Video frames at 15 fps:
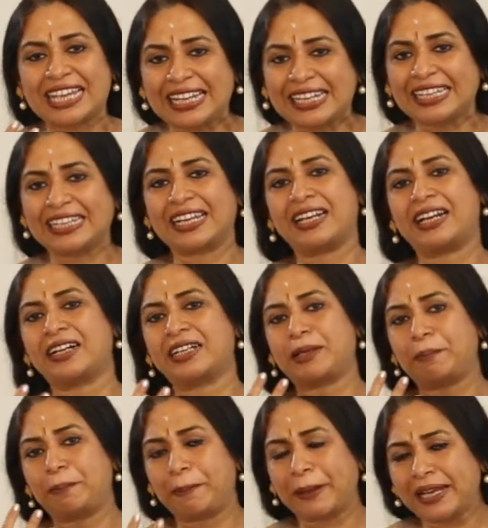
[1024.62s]
telling and are
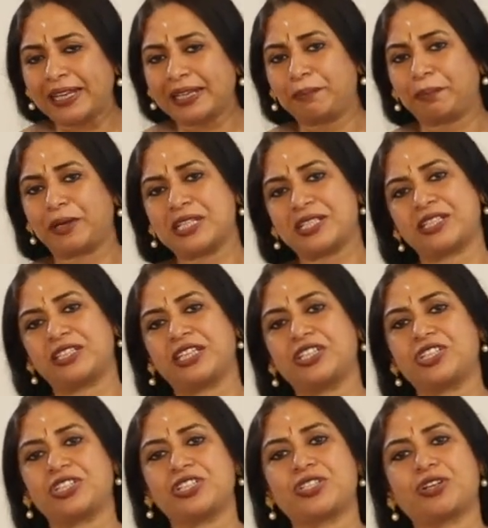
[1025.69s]
compelling
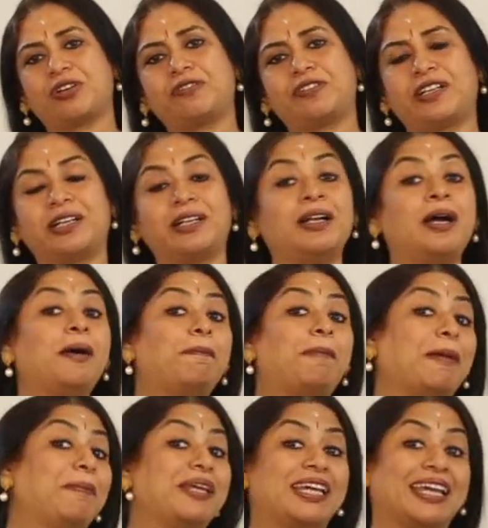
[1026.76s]
presentations of her
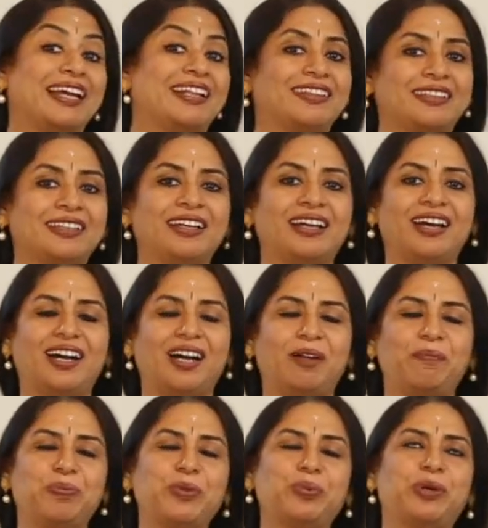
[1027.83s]
public health
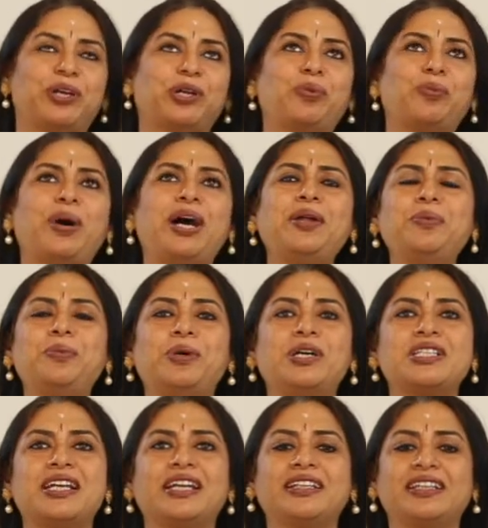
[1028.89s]
work. One
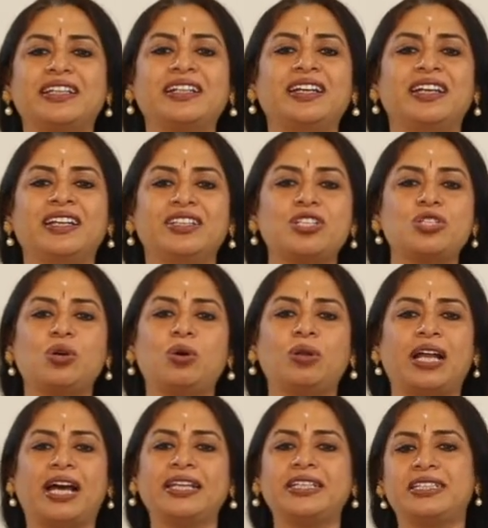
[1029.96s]
was, I think, this
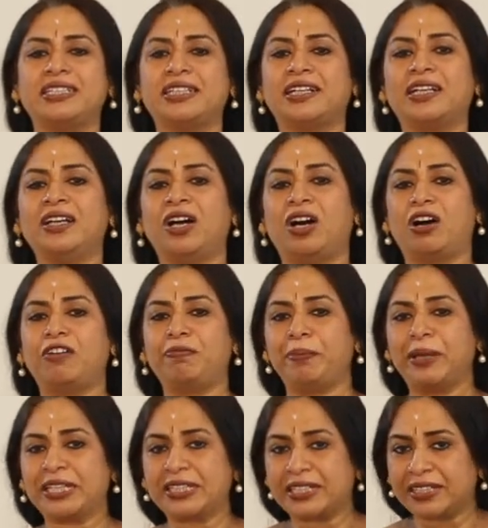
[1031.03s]
whole idea of
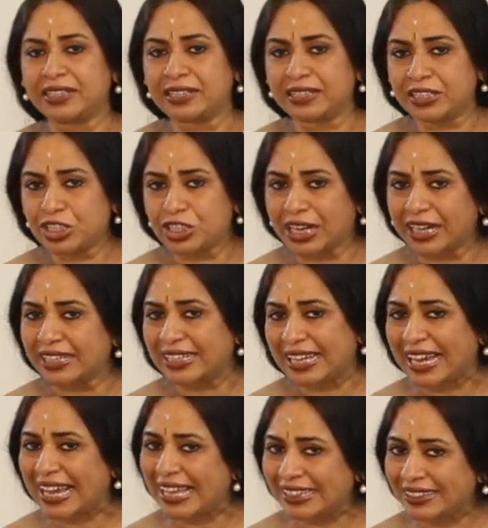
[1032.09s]
maternal and child
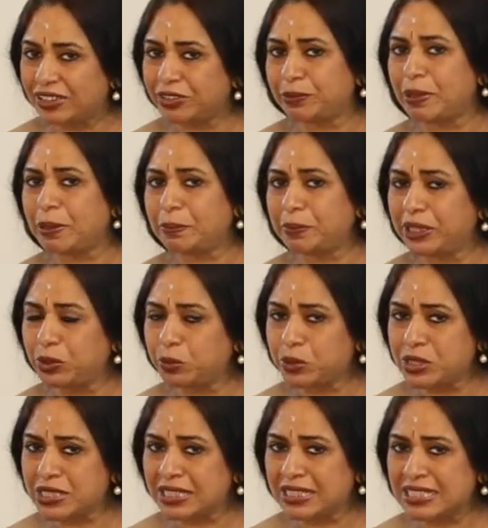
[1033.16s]
health. Remember, it
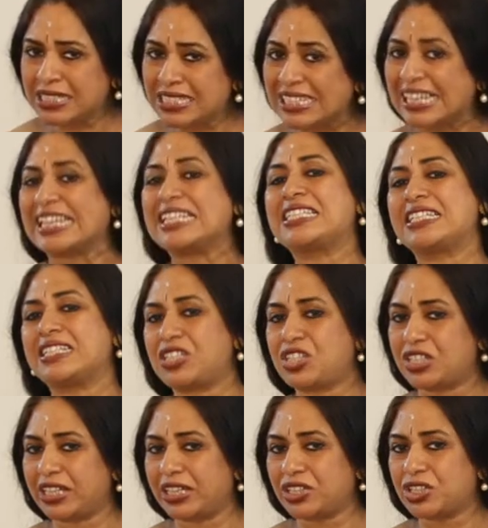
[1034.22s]
was in its nascent
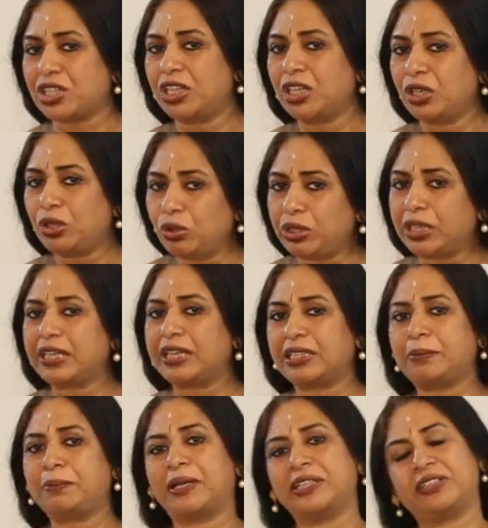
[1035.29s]
stage, looking at
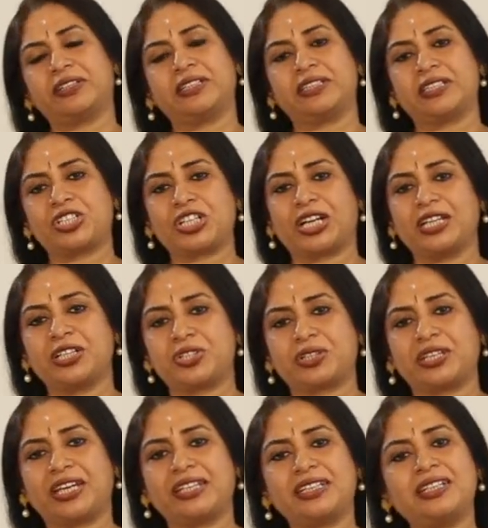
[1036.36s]
the mother and the child
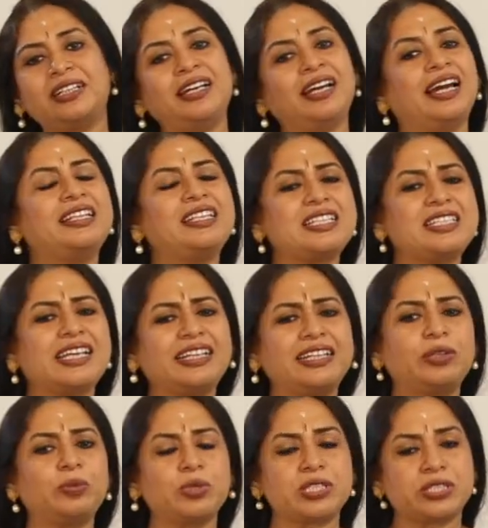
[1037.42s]
together. And the
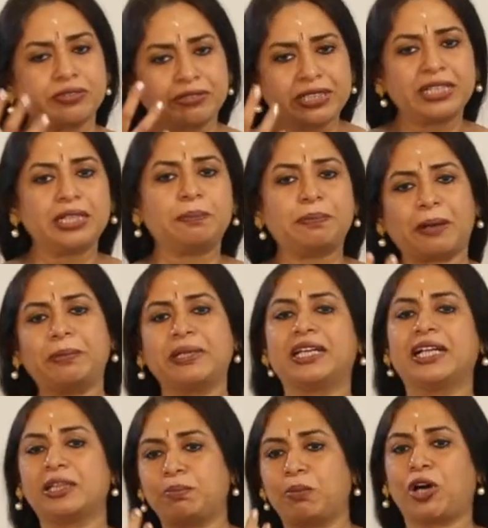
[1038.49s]
second was really public
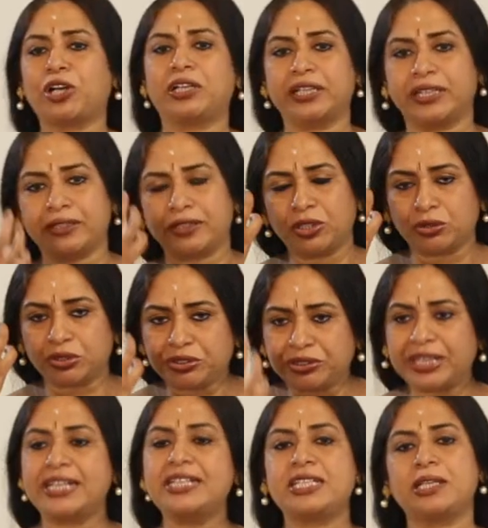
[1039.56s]
health modeling, you know,
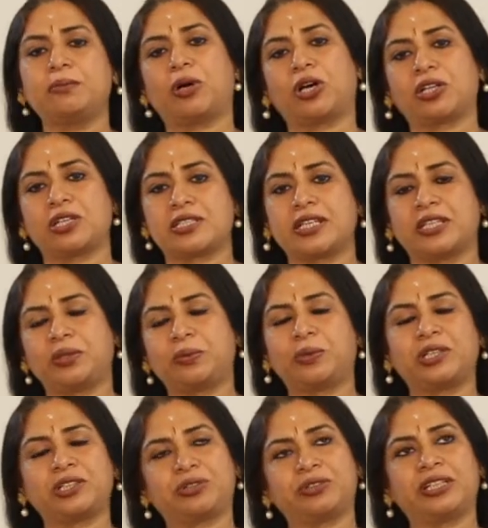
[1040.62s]
creating models that the
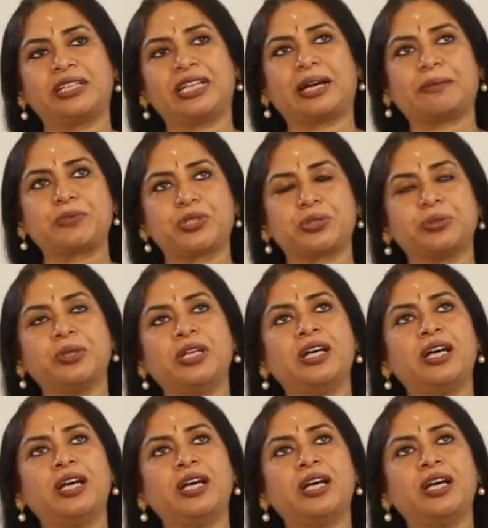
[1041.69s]
world could adapt to.